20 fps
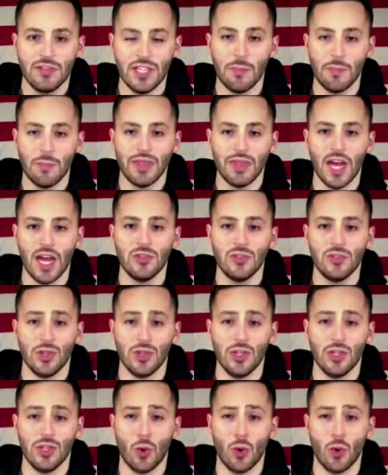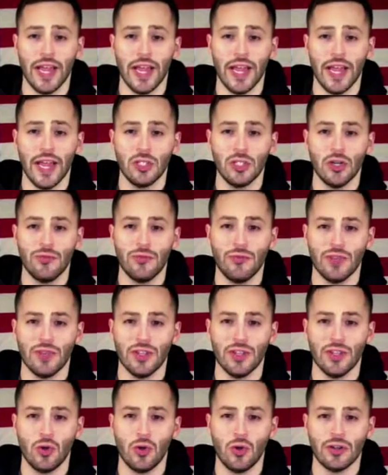sympathize with your hatred for
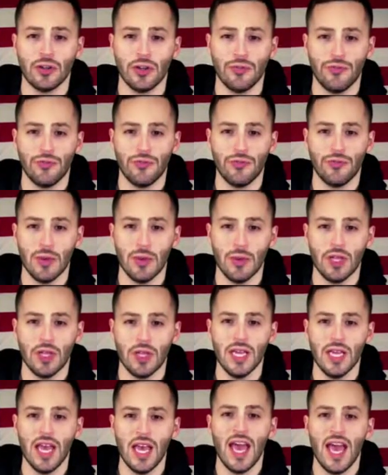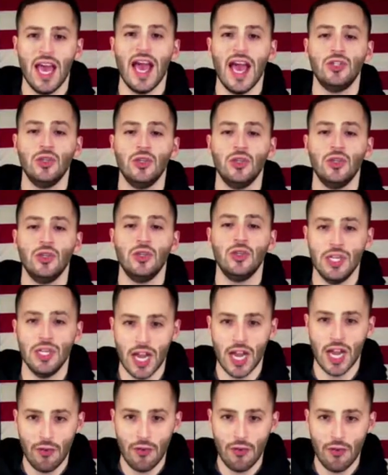the nuclear family and do
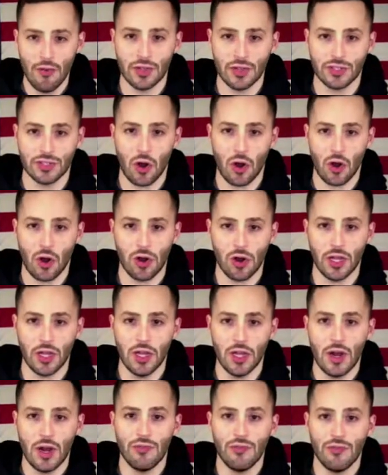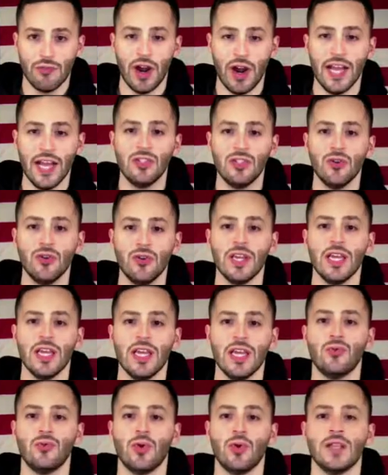not feel sorry for entering
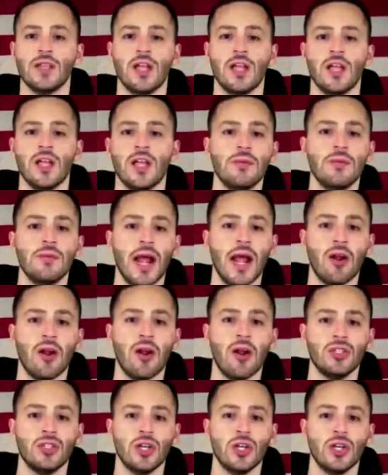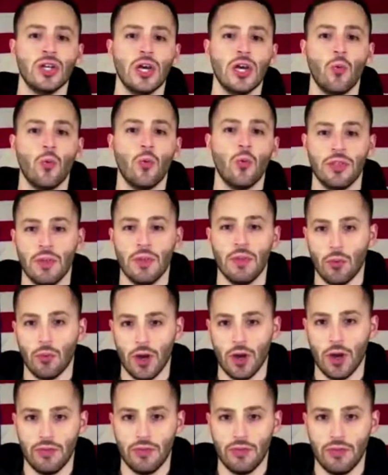into a loving marriage with my
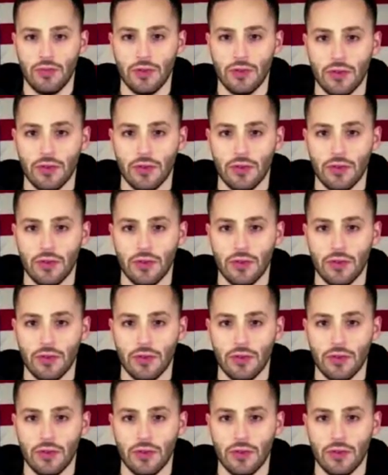wife.